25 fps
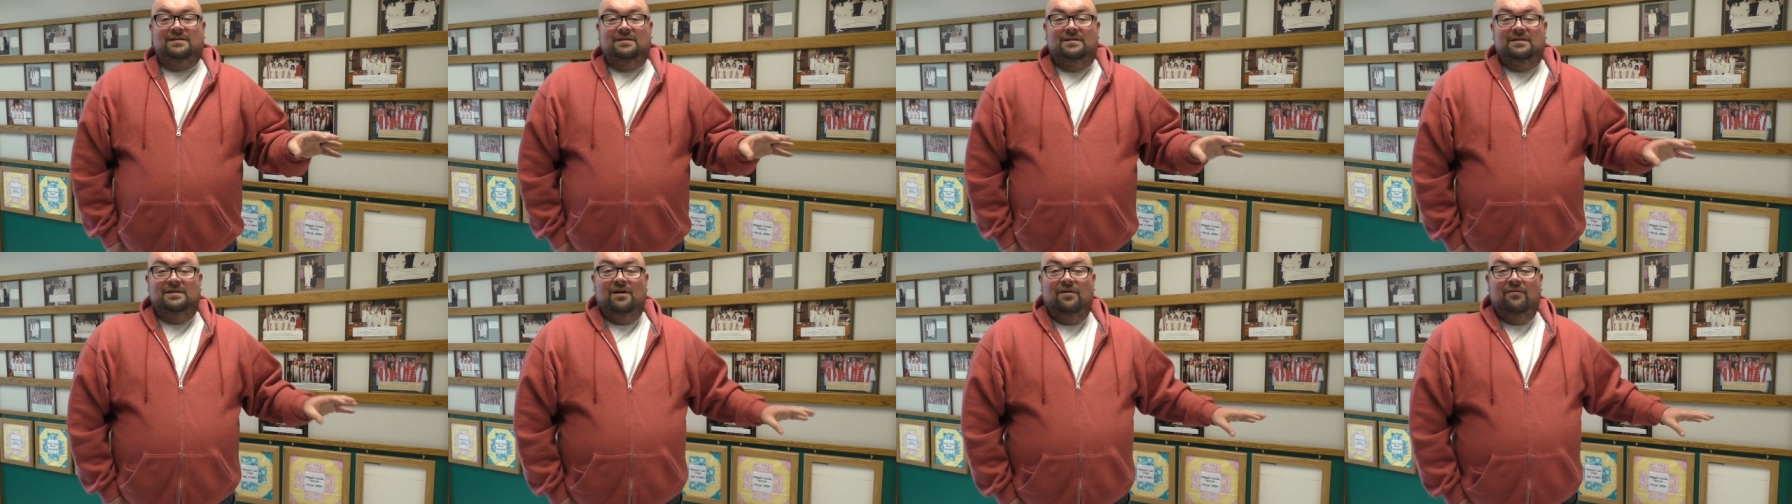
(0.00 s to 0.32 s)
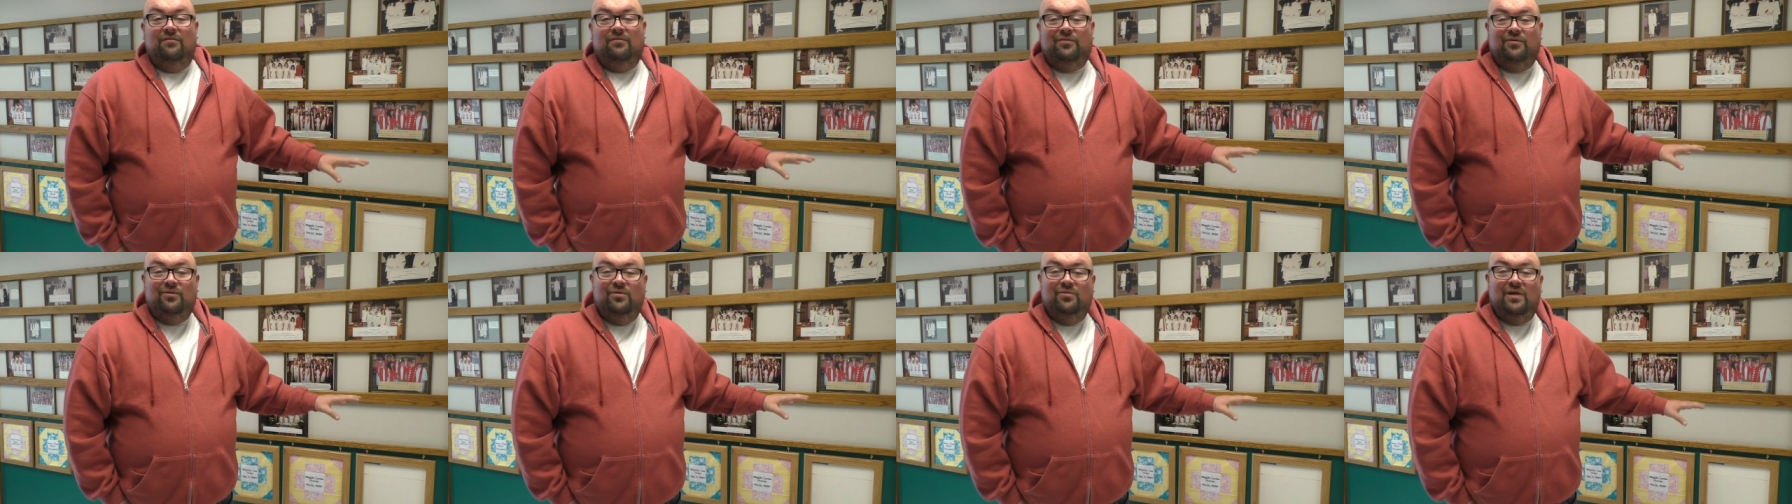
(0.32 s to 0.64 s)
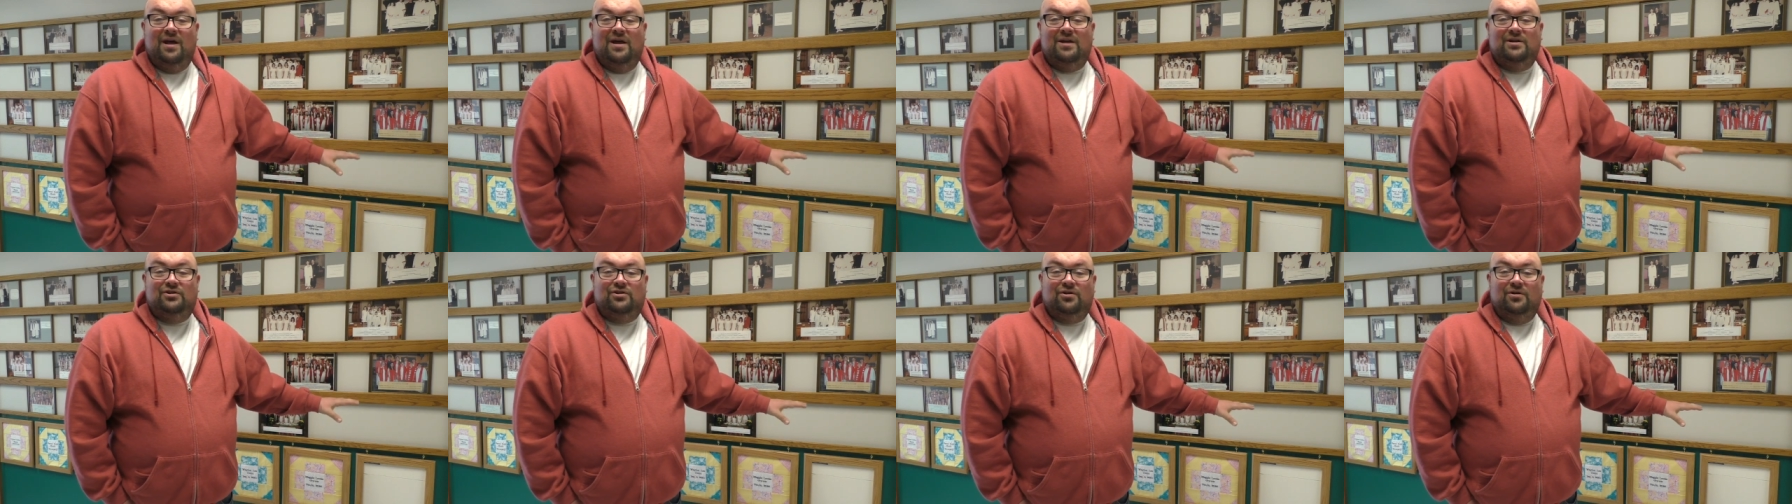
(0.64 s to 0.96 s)
to live through
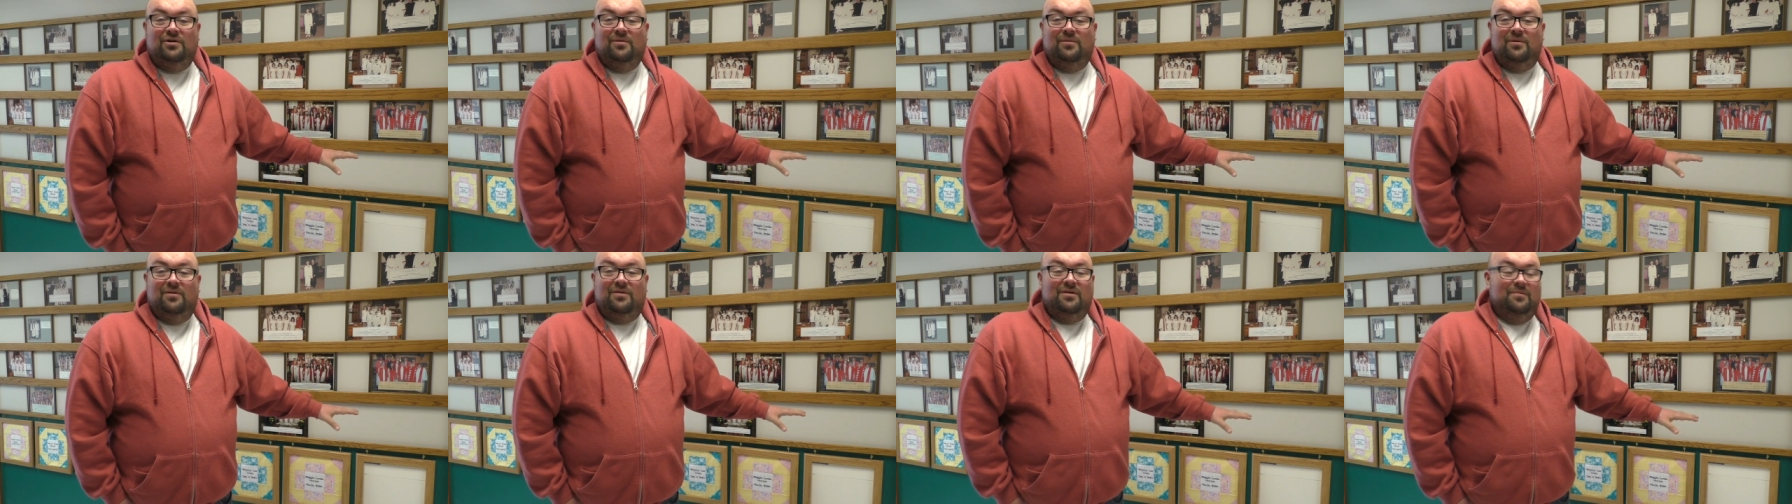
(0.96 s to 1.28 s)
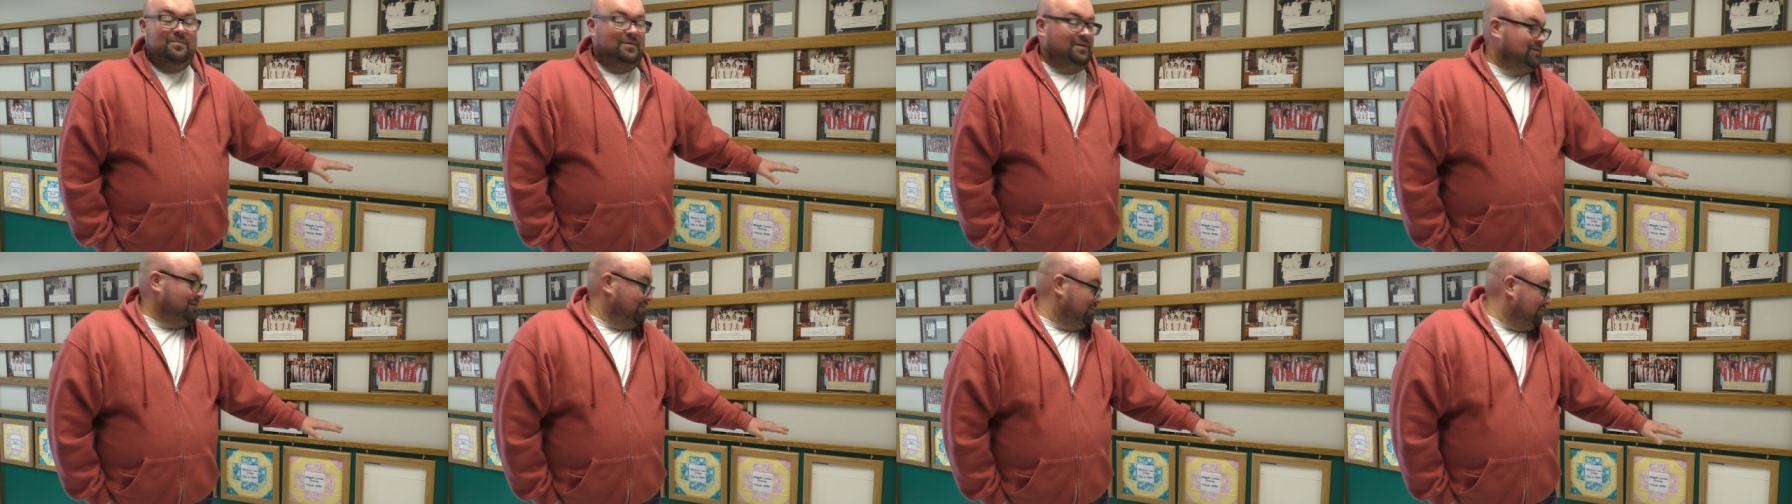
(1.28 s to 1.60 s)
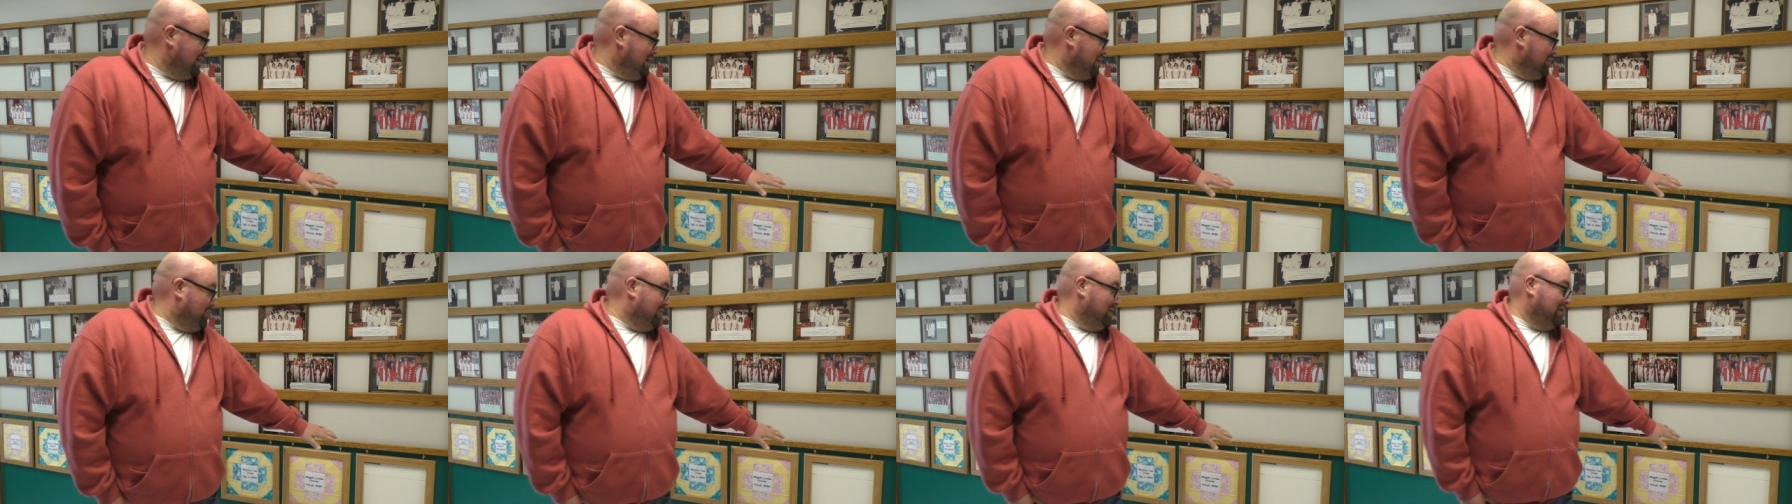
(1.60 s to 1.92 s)
that journey with them until
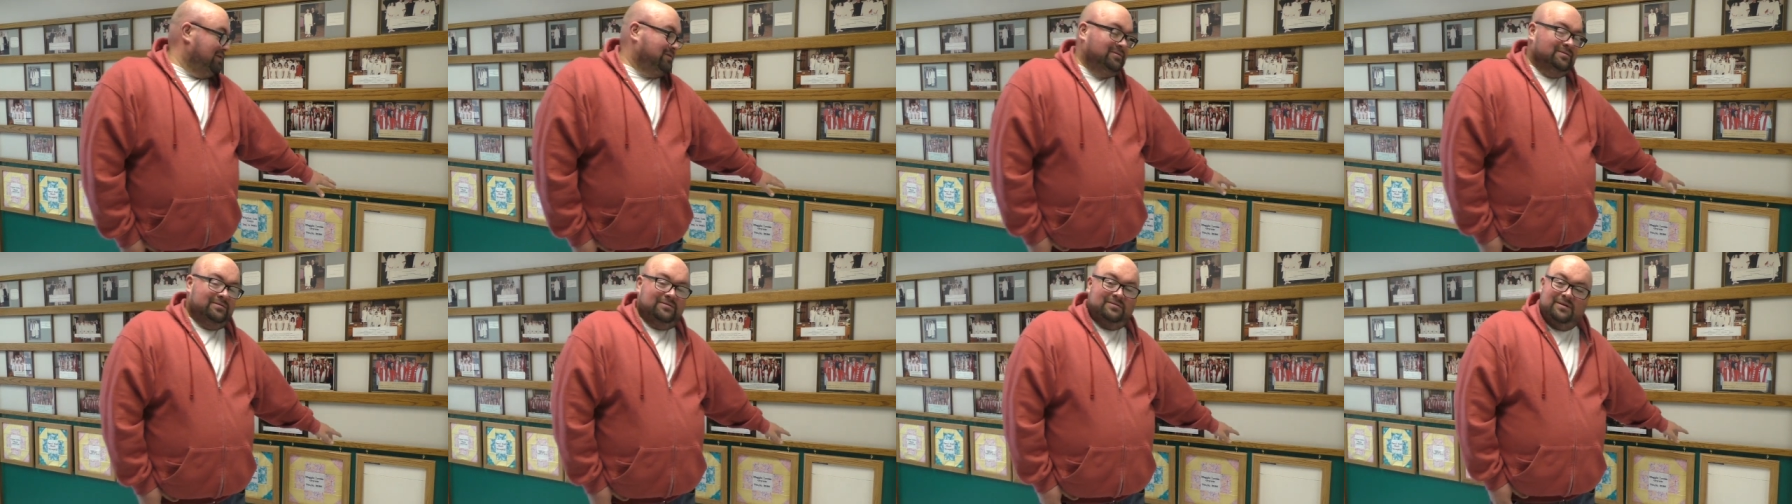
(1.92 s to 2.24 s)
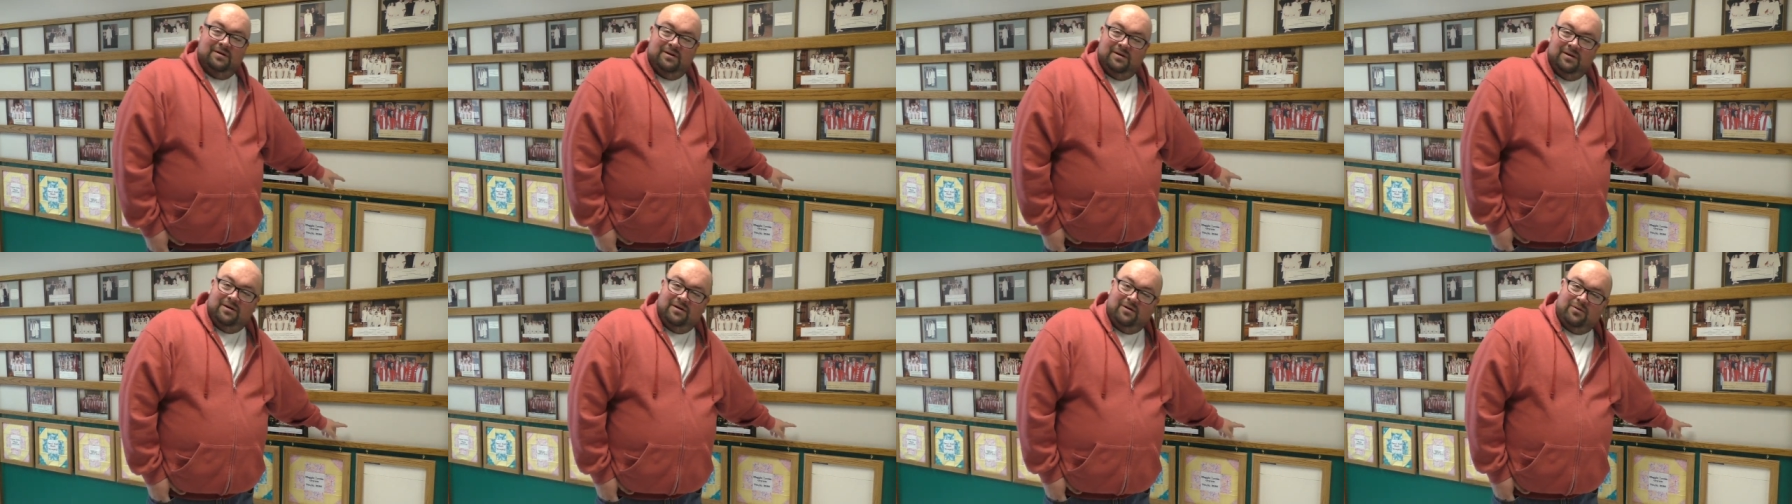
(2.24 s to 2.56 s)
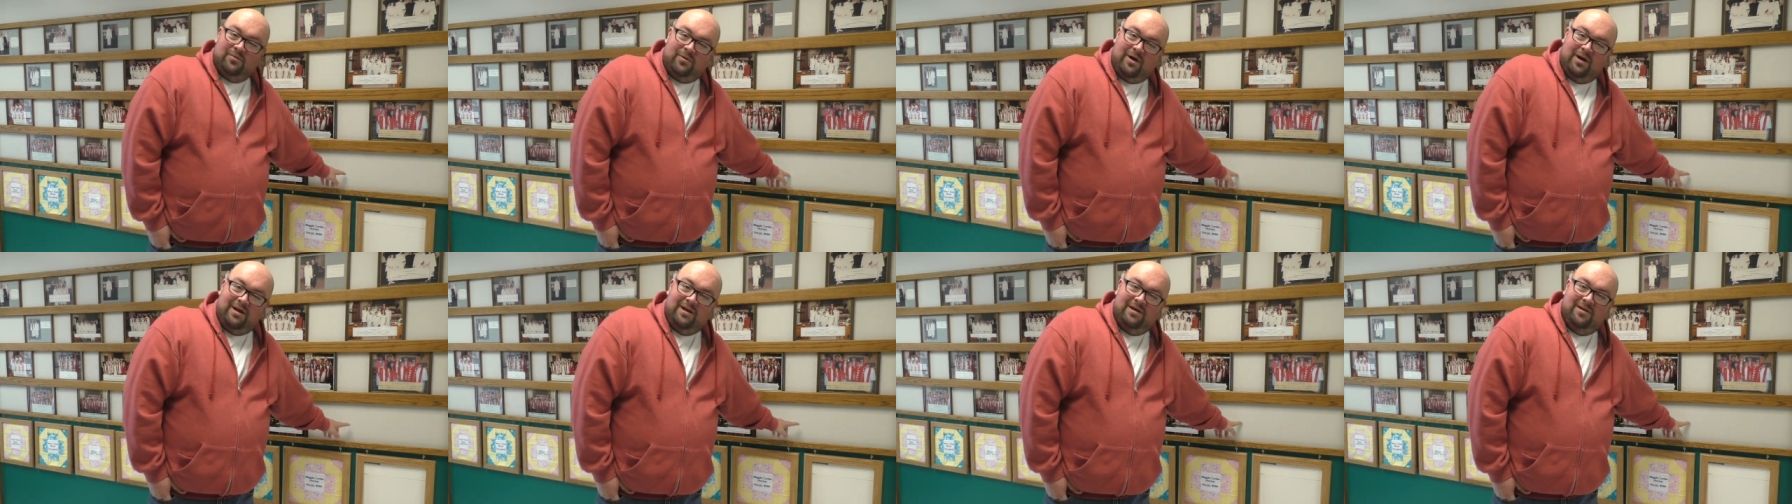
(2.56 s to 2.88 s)
their picture's
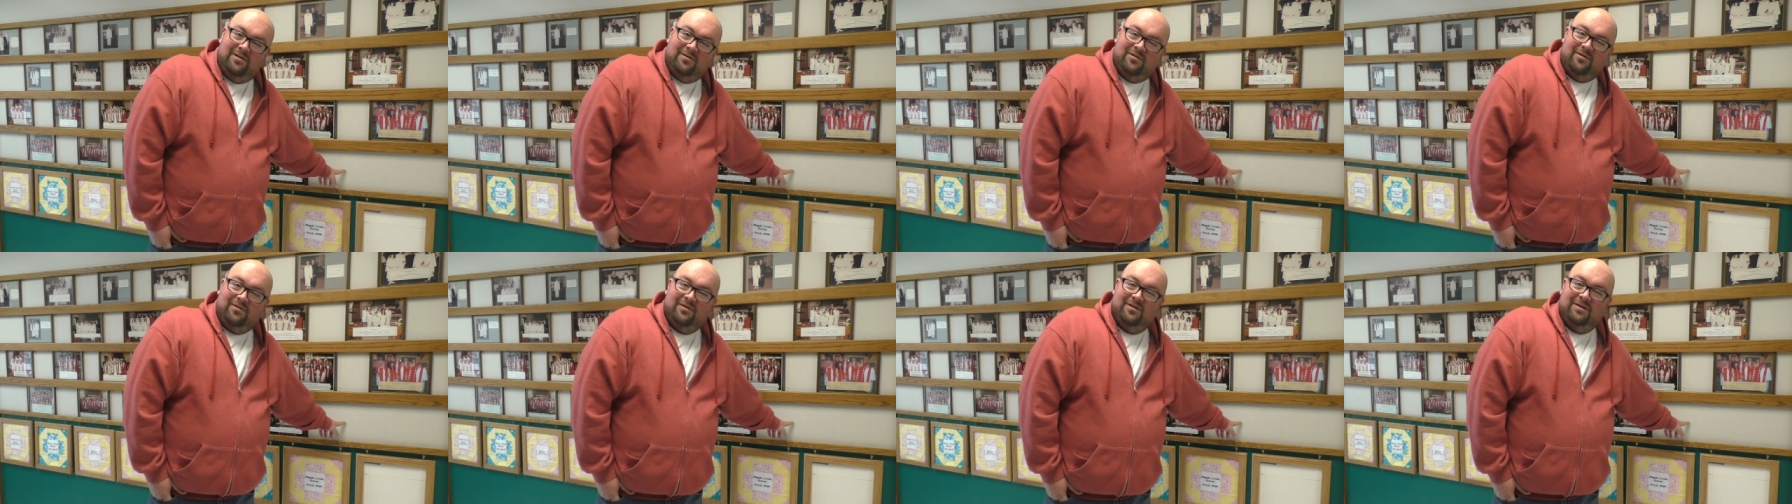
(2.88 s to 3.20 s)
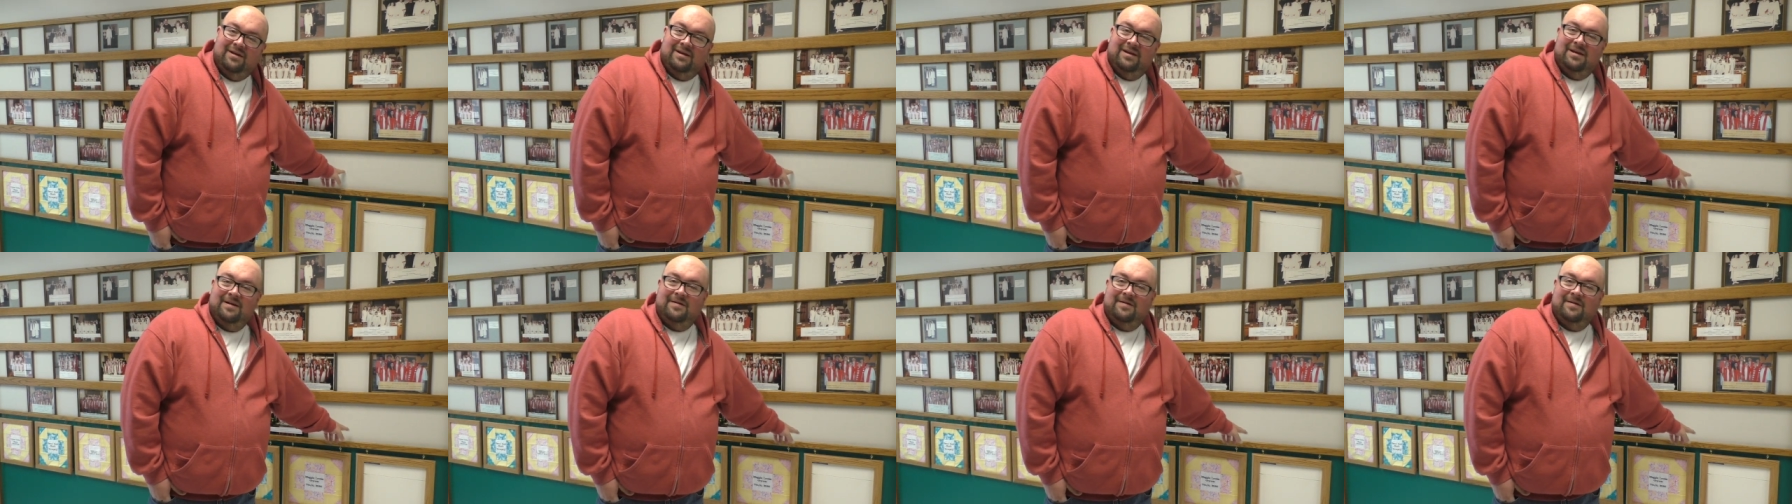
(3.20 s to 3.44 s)
right here